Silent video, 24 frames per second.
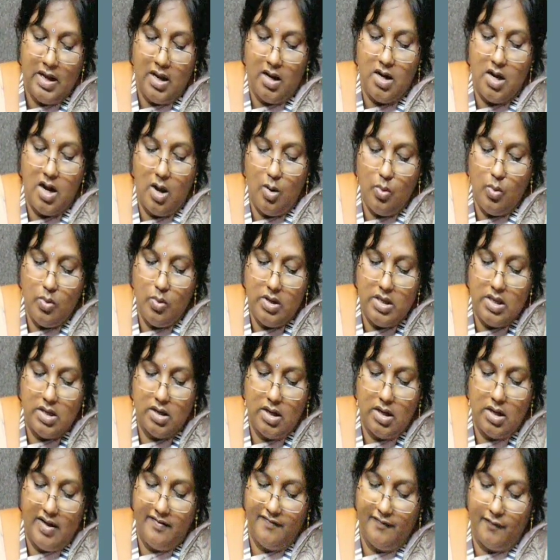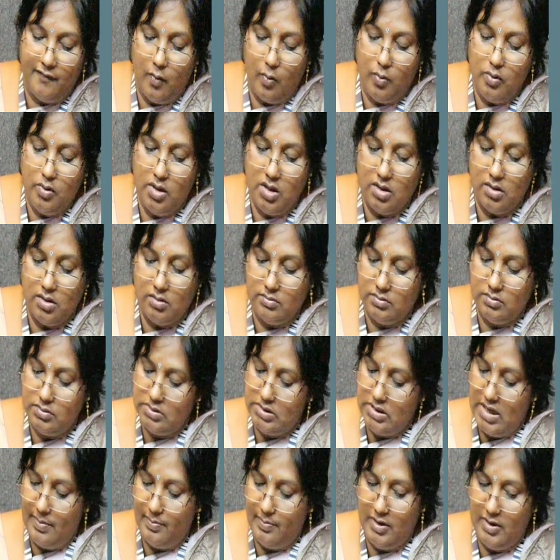Now here I found
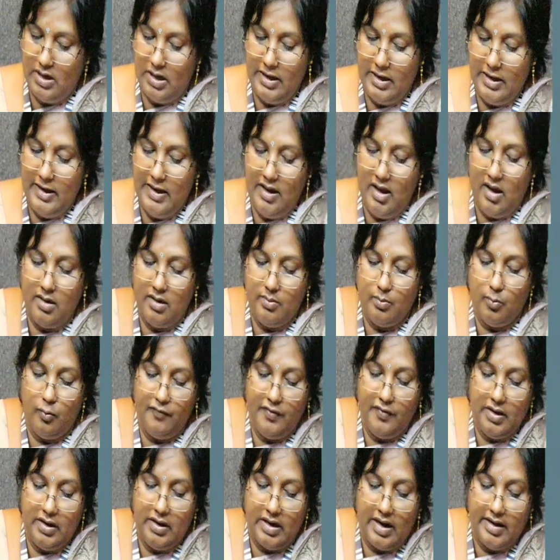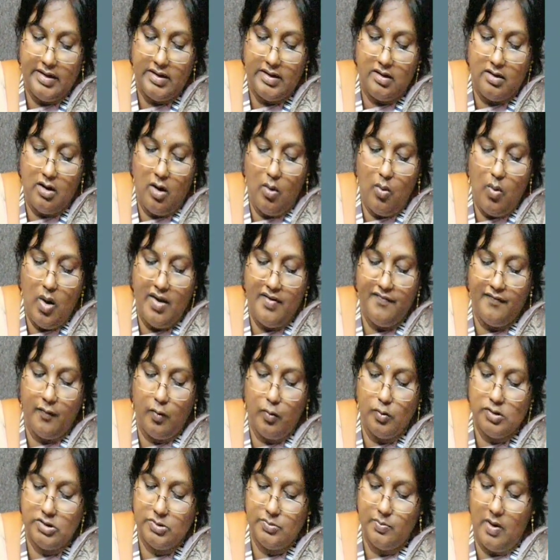capital A and moving right. Now I
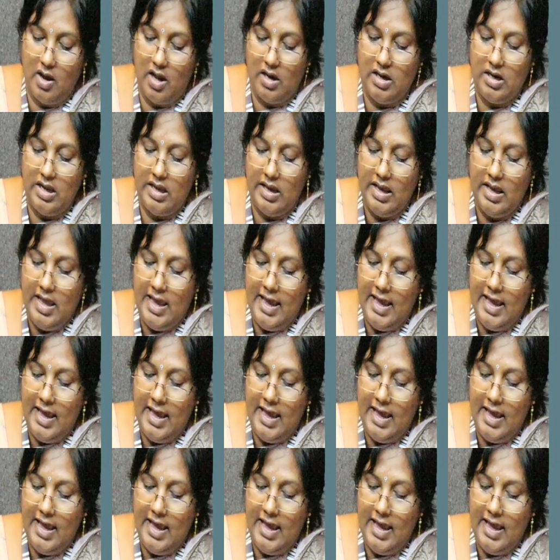found small a.